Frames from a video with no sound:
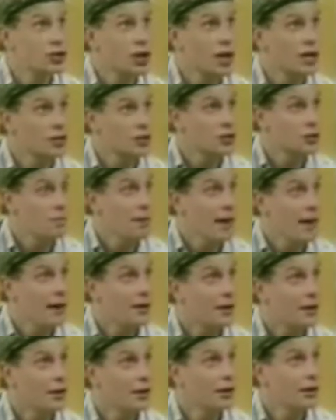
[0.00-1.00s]
but that's just as
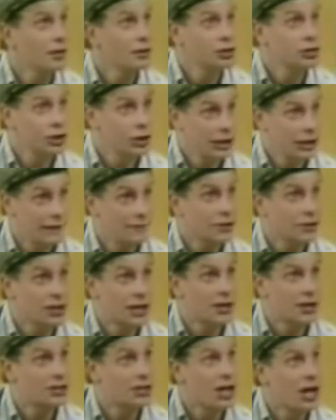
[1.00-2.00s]
bad. Sid'd have to
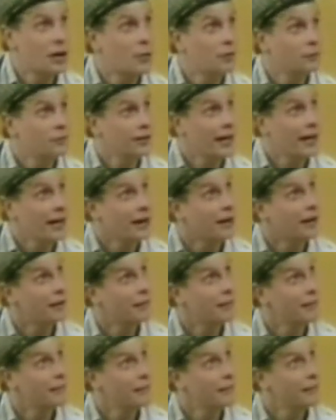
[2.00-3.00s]
take the time off to get
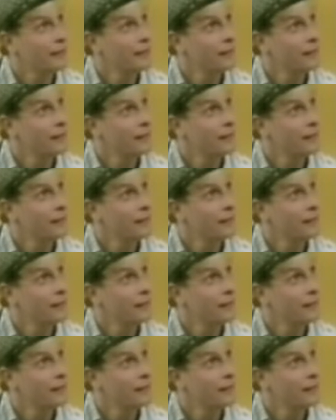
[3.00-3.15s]
it.